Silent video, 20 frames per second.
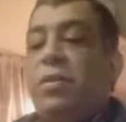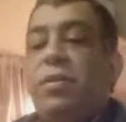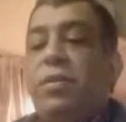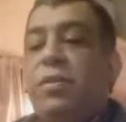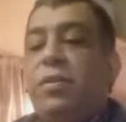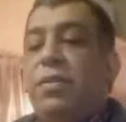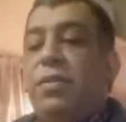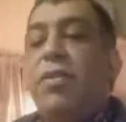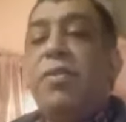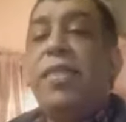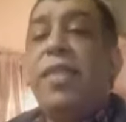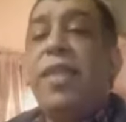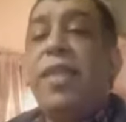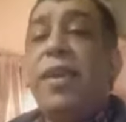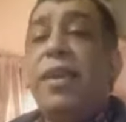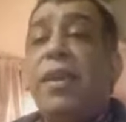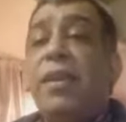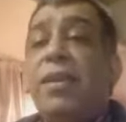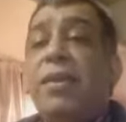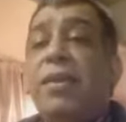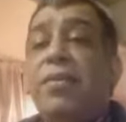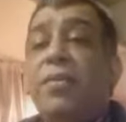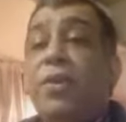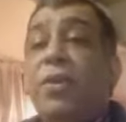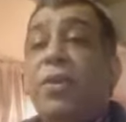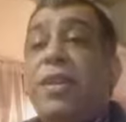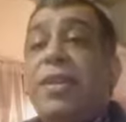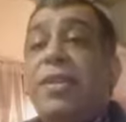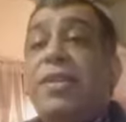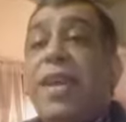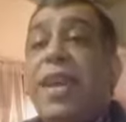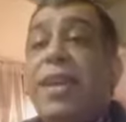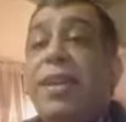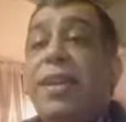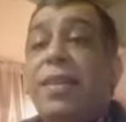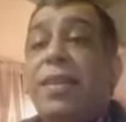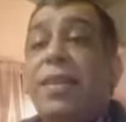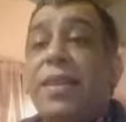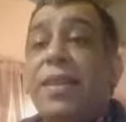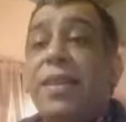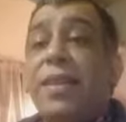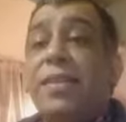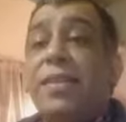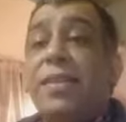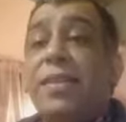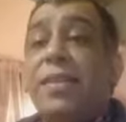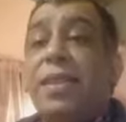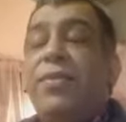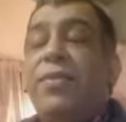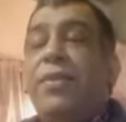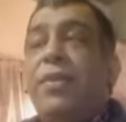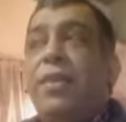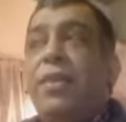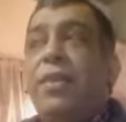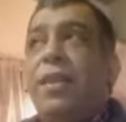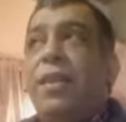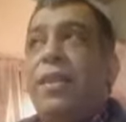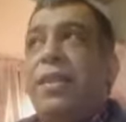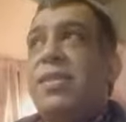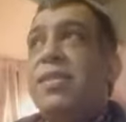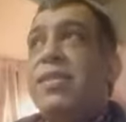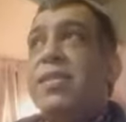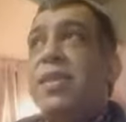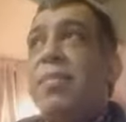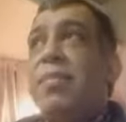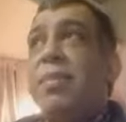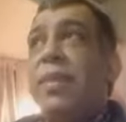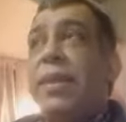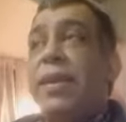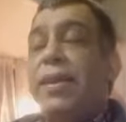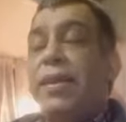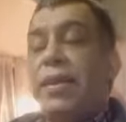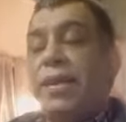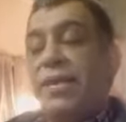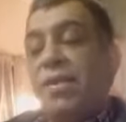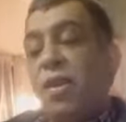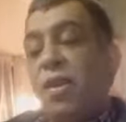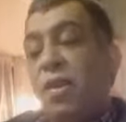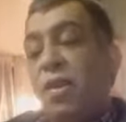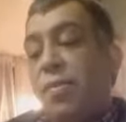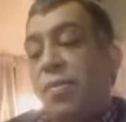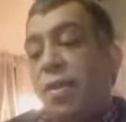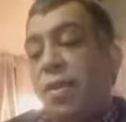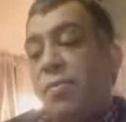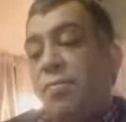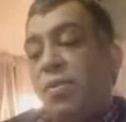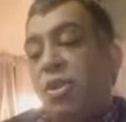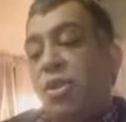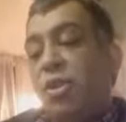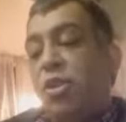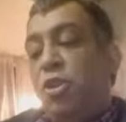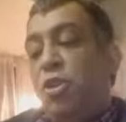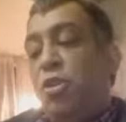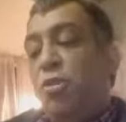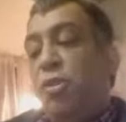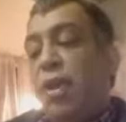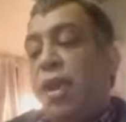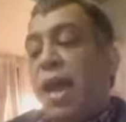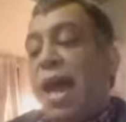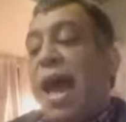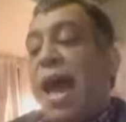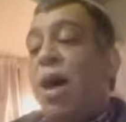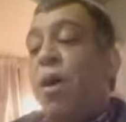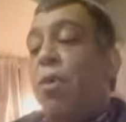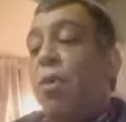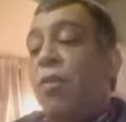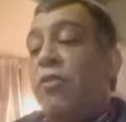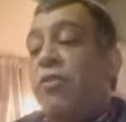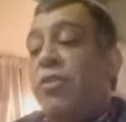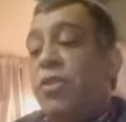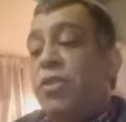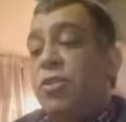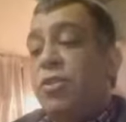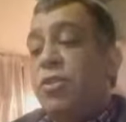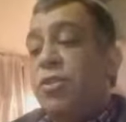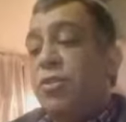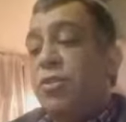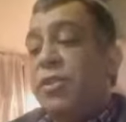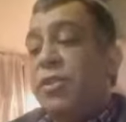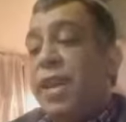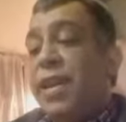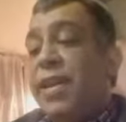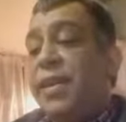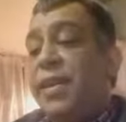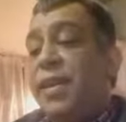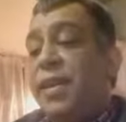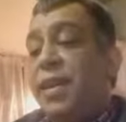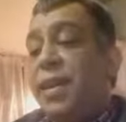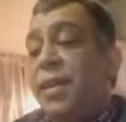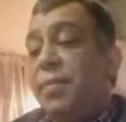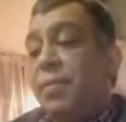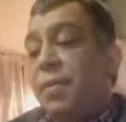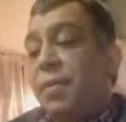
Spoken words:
Don't think you're going to take this. If this is something, it's up to you how often you take it.